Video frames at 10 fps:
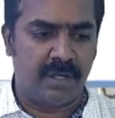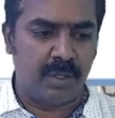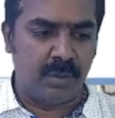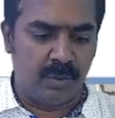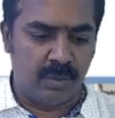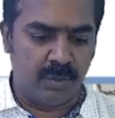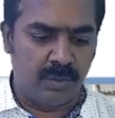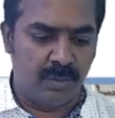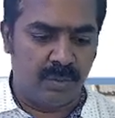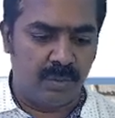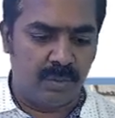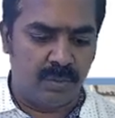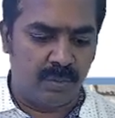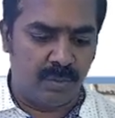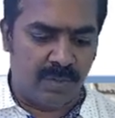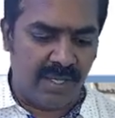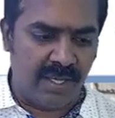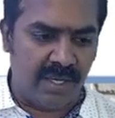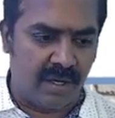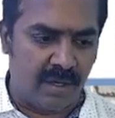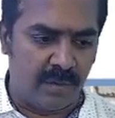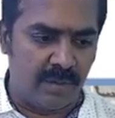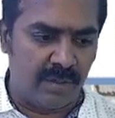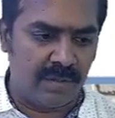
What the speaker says: To Y account.